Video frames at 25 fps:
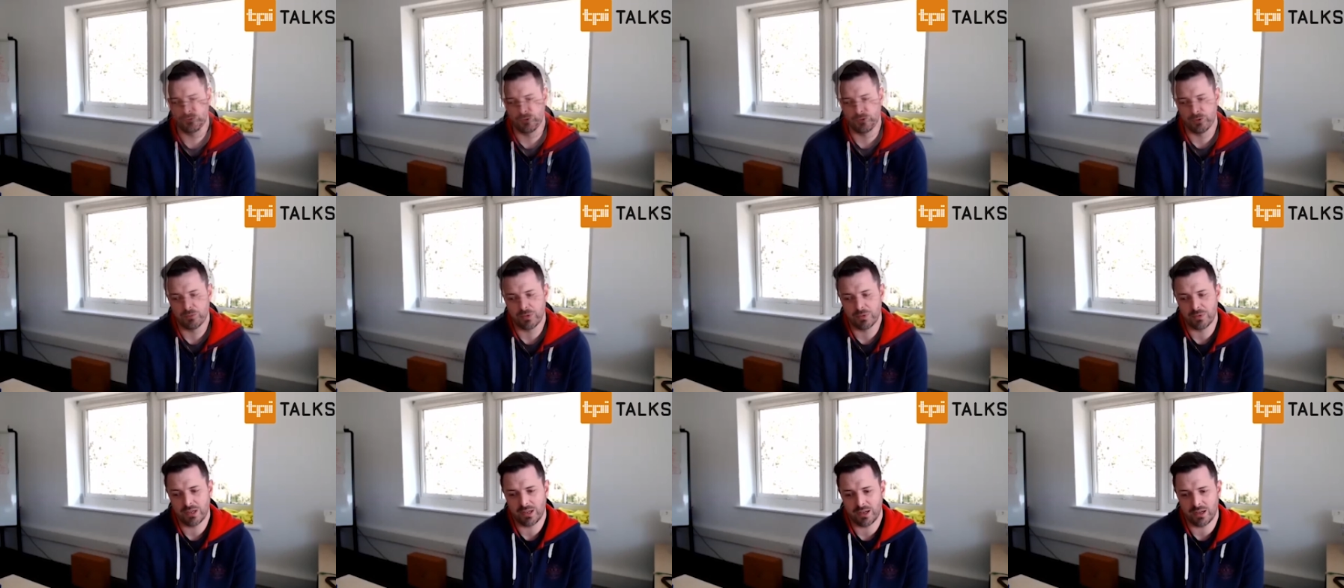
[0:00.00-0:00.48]

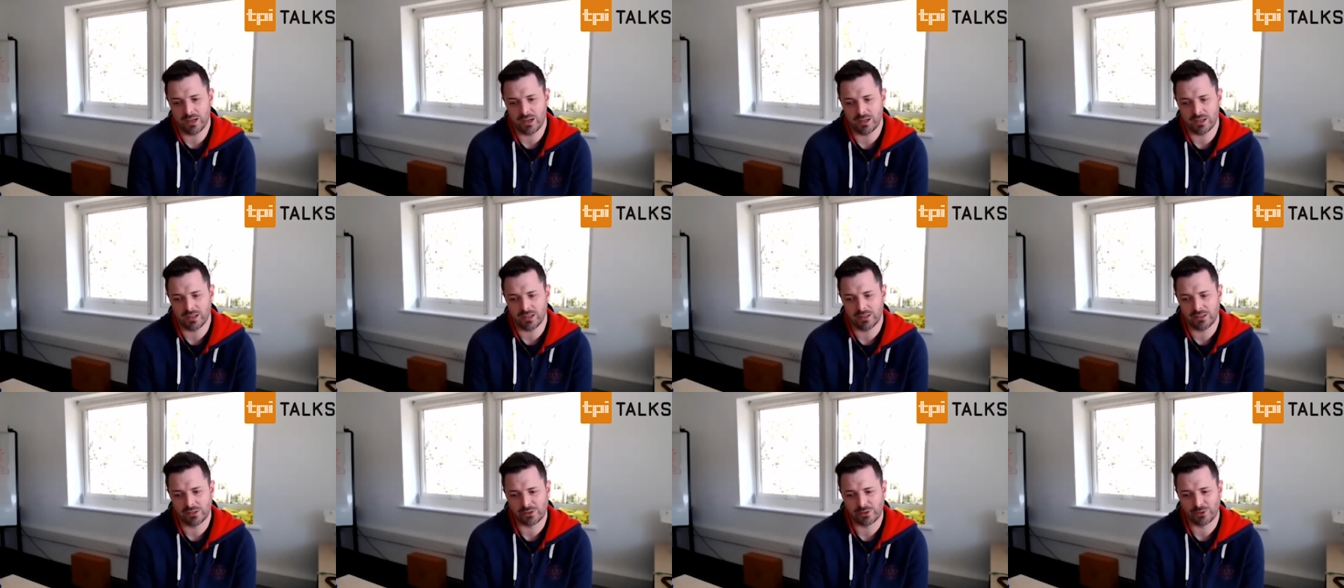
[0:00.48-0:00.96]
For me,
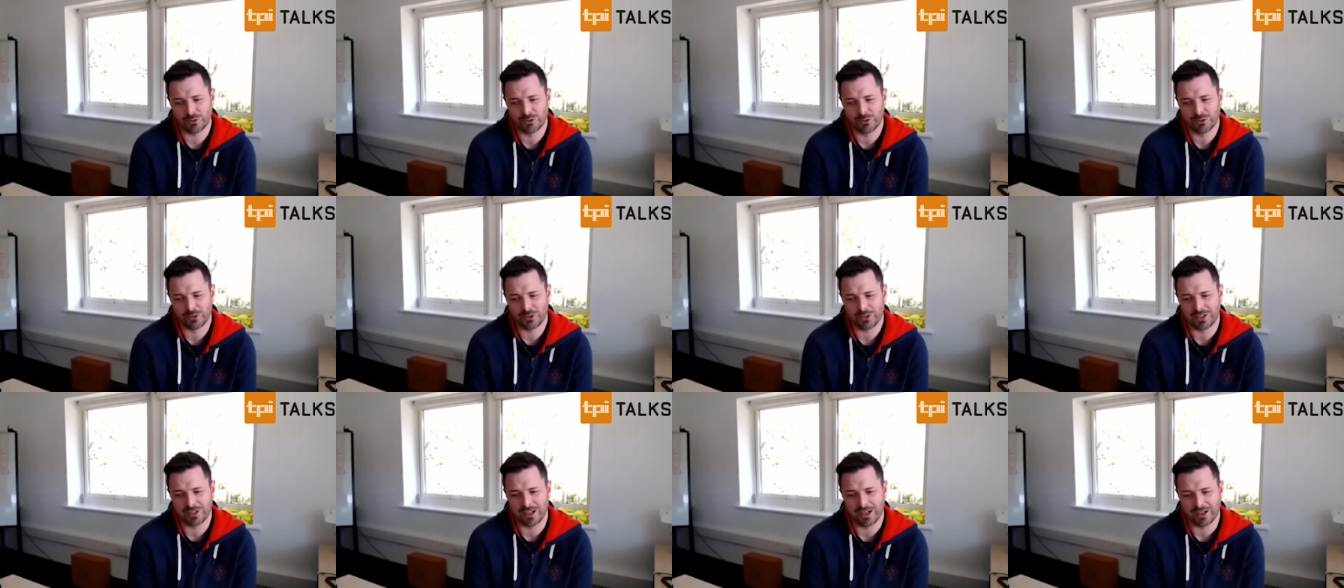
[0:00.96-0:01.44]
I, enjoy
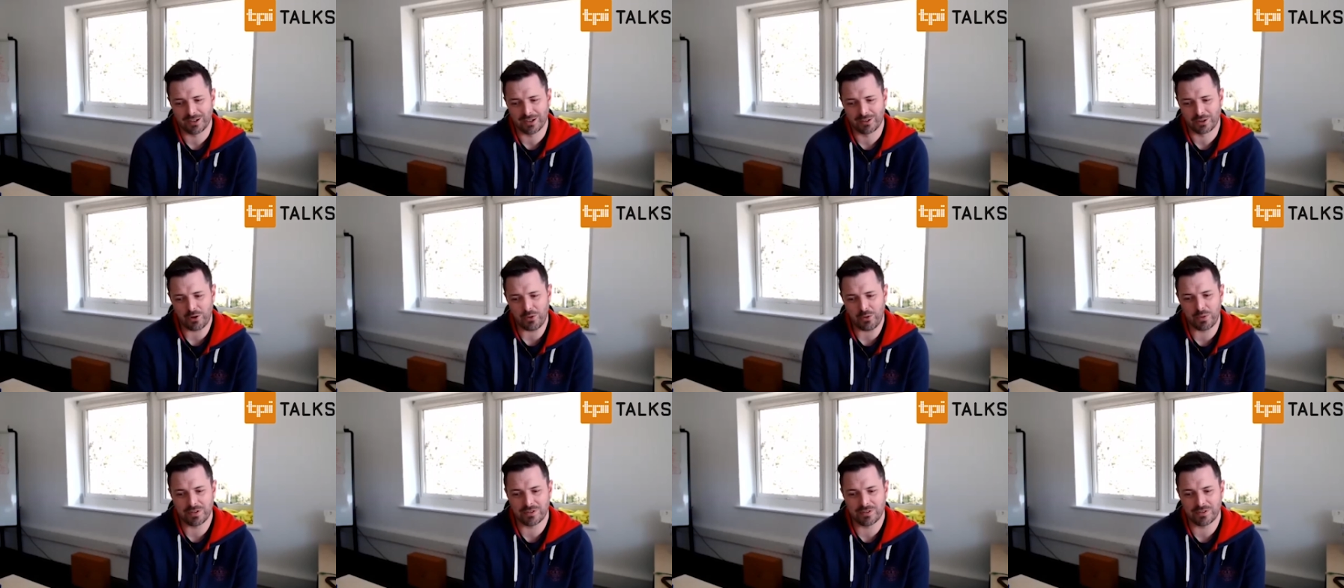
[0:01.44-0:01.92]
looking at
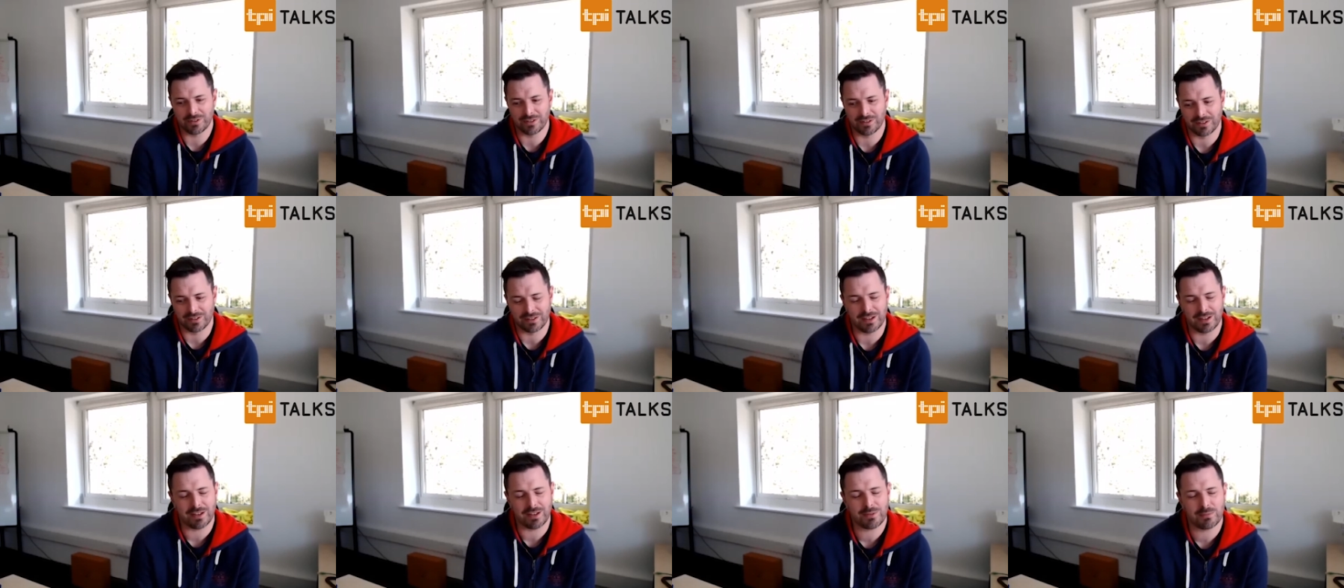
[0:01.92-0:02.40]
and quizzing
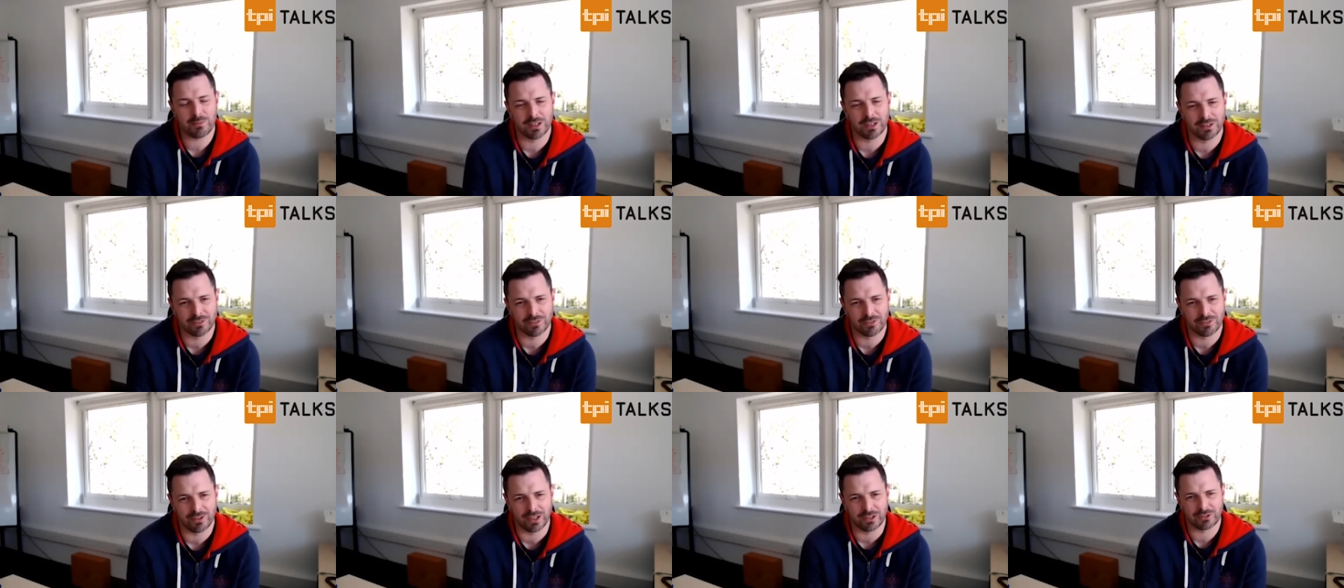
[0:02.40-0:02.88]
the desk
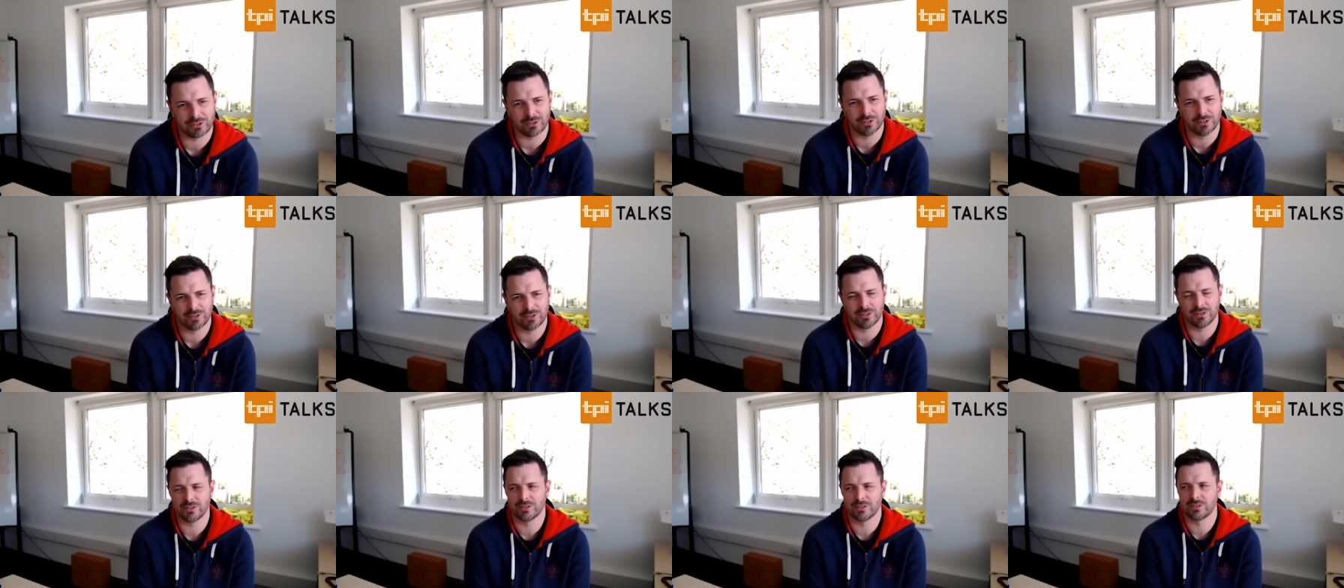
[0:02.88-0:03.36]

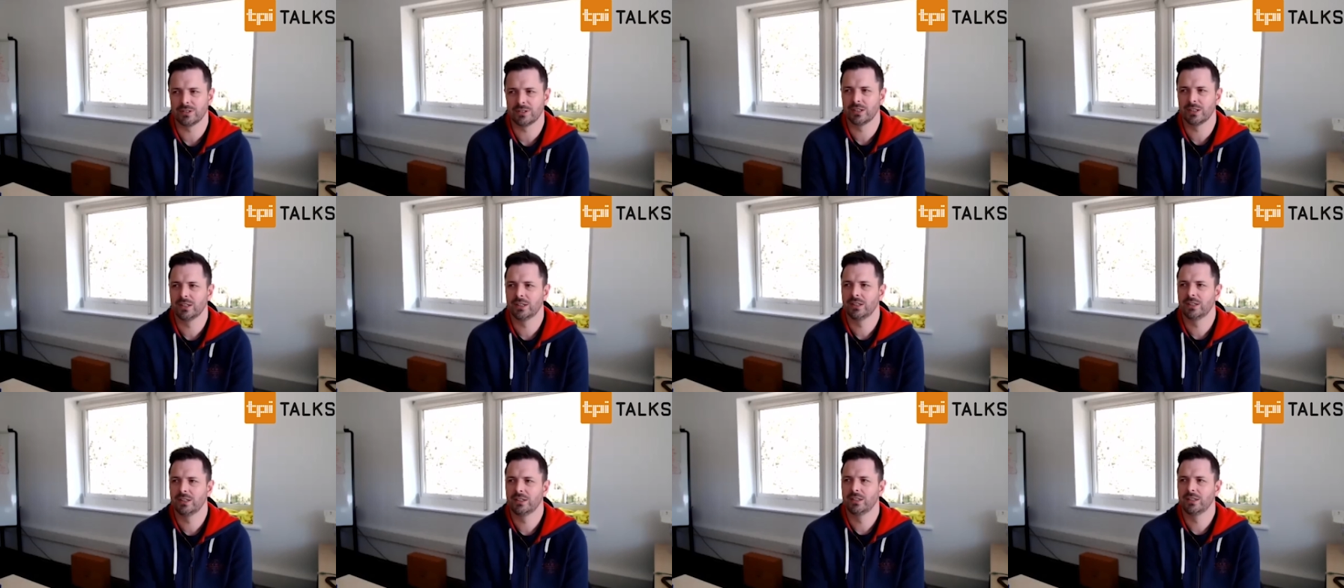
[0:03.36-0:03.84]
manufacturers is.
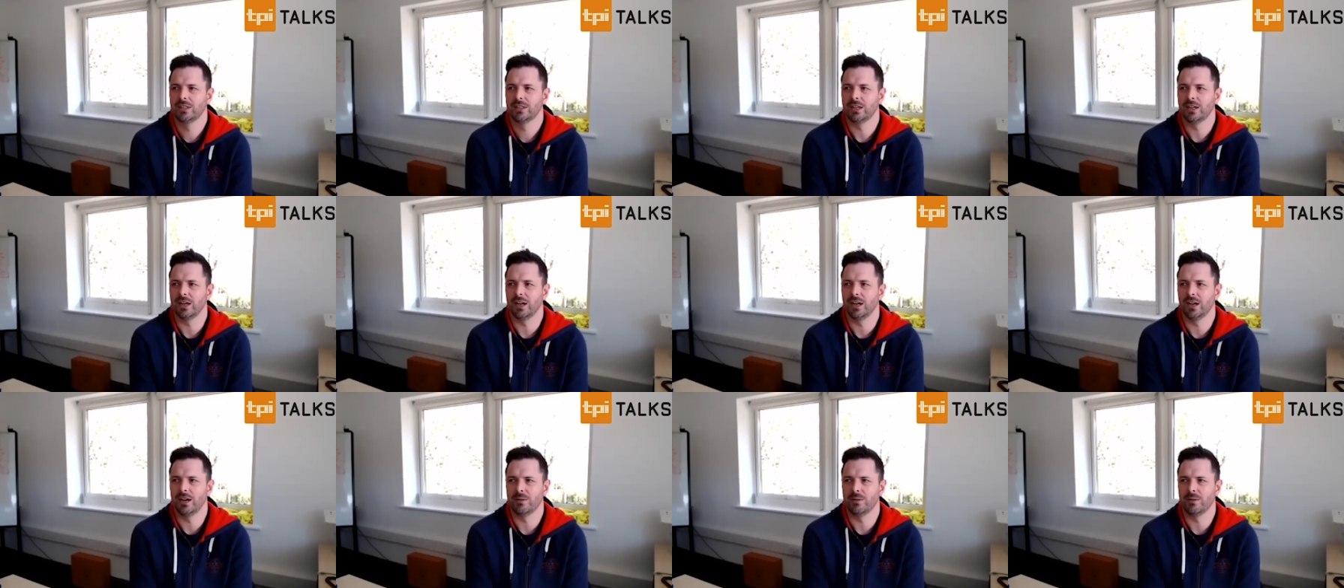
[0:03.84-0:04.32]

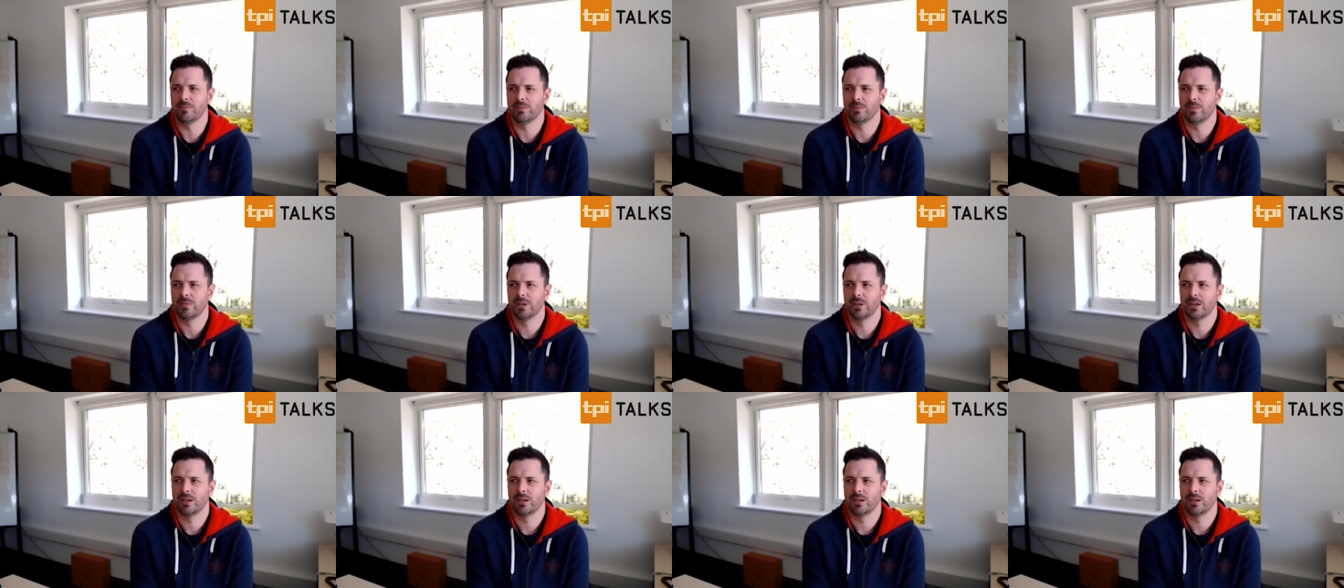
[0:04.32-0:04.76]
Um,